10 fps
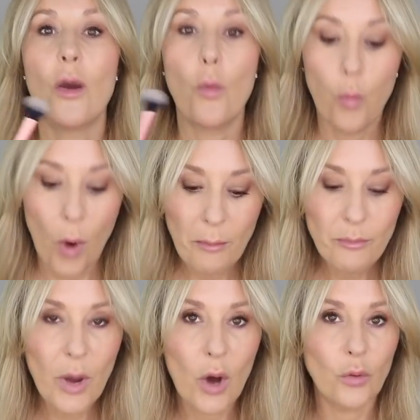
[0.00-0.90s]

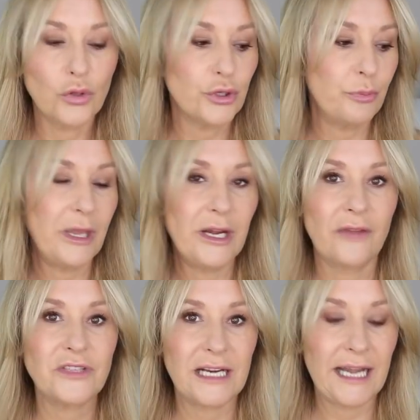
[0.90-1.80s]
One bowl should be
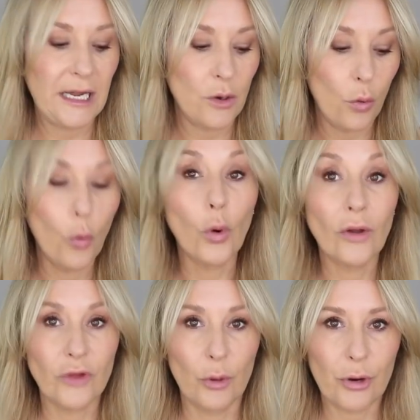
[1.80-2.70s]
enough to clean all
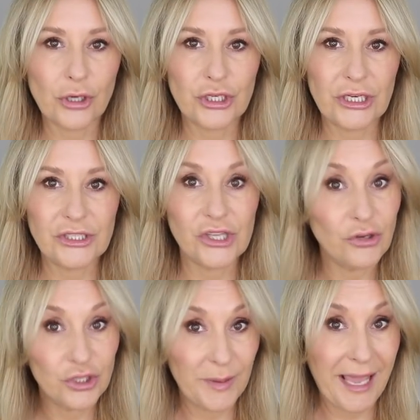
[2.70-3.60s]
of your brushes.
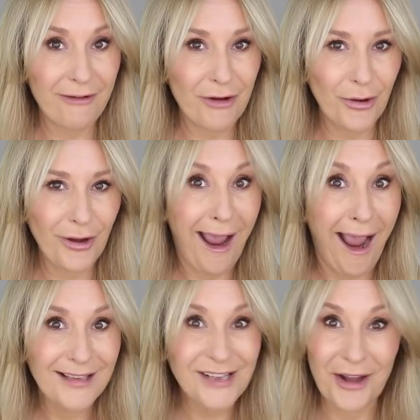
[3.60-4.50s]
So should we carry on?
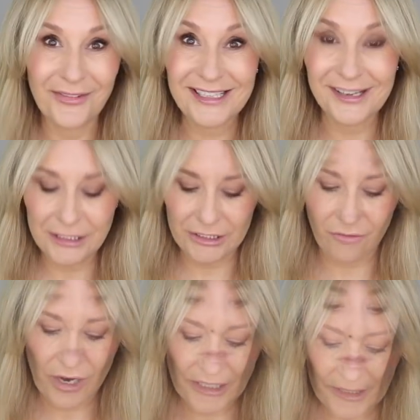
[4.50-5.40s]
It's kind of exciting,
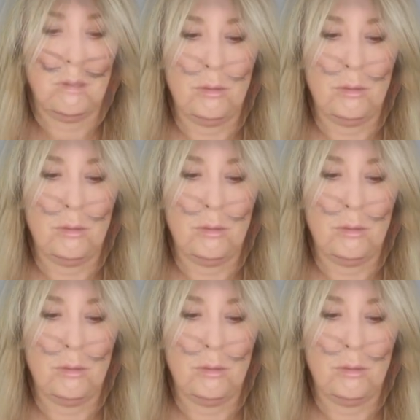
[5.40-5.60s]
right?